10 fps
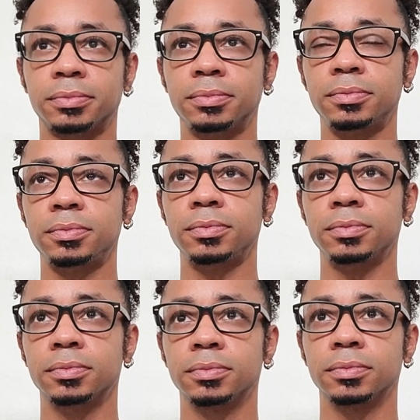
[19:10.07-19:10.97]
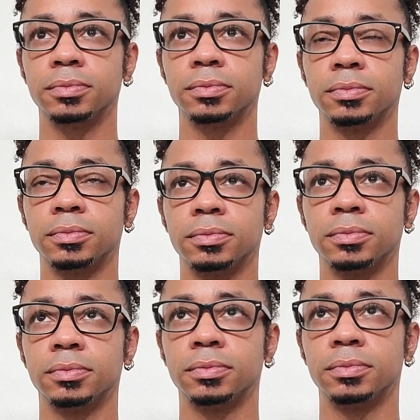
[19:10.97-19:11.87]

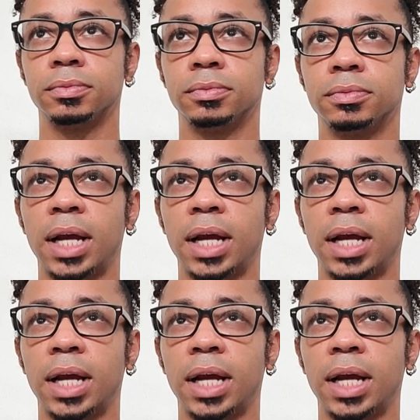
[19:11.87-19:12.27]
Nobody speaks.